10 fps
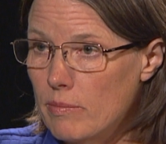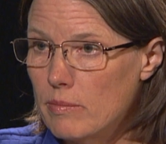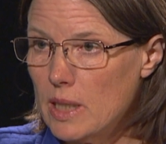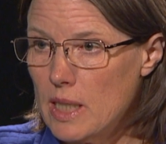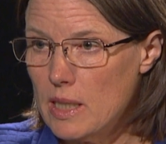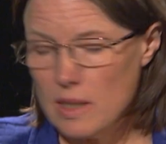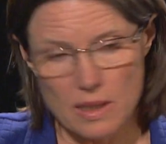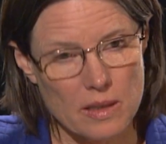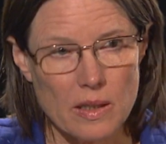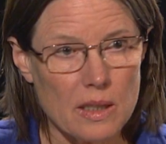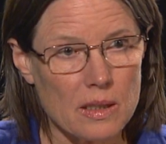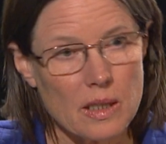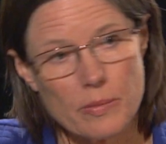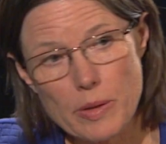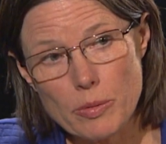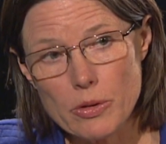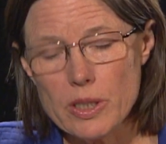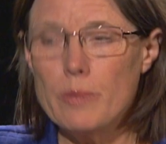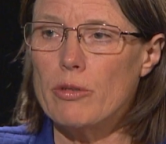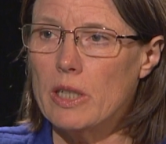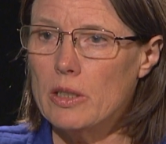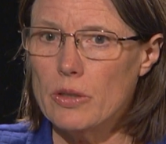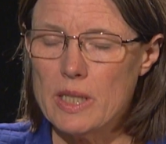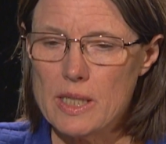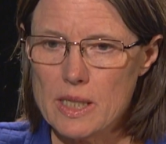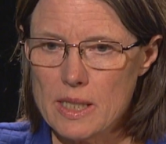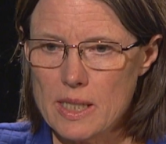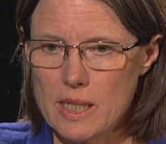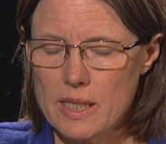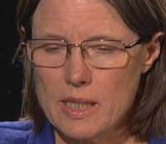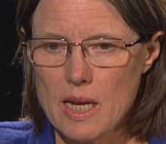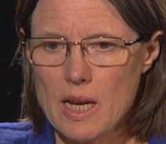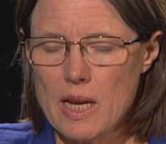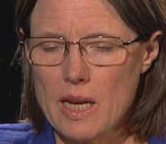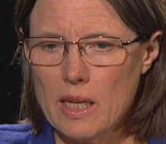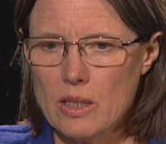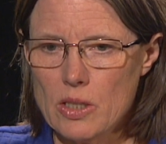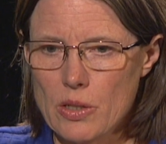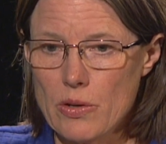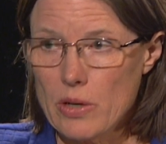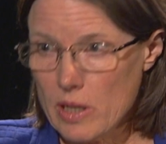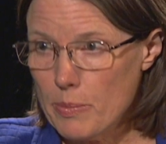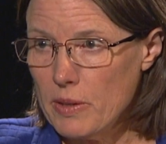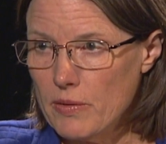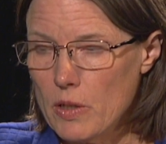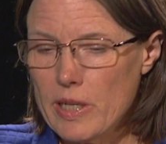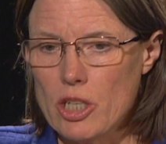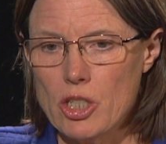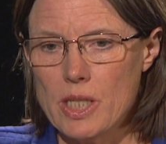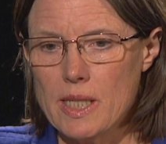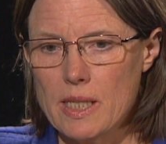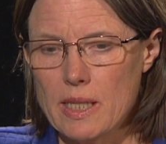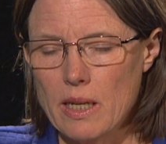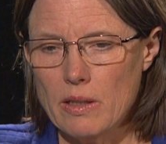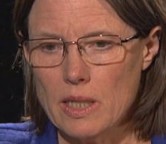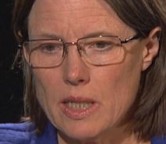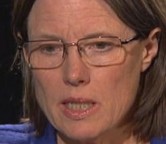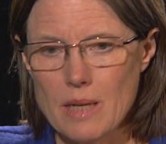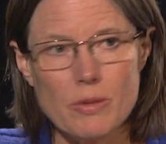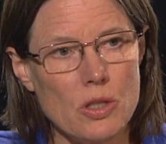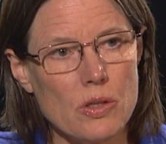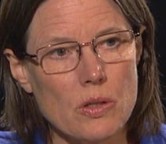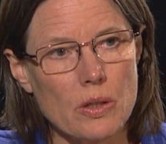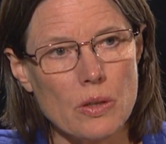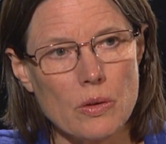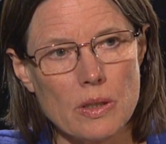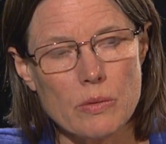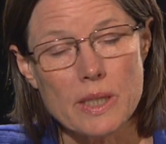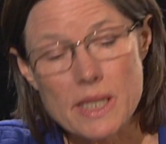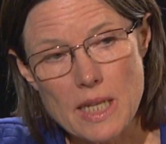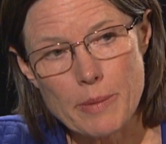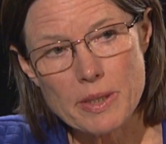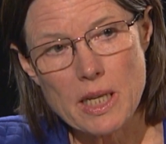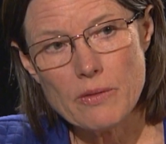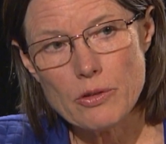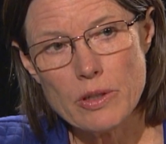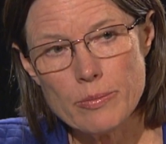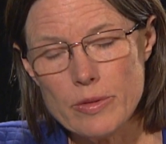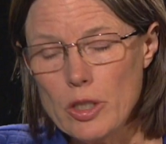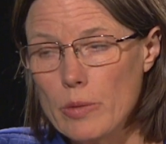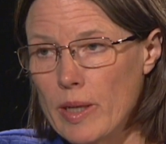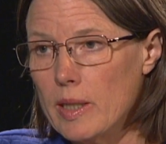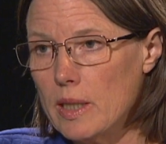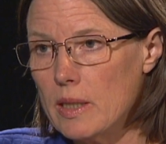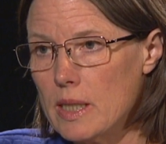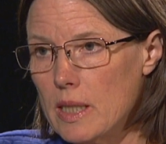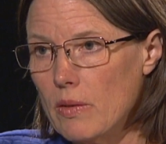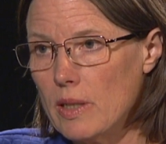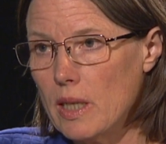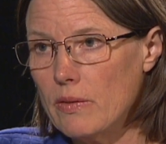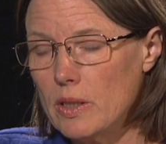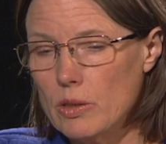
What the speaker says: because a lot of people are deep frying turkeys these days. And so there are a couple of locations in town that accept used cooking oil. One is Habitat for Humanity on South Taft Hill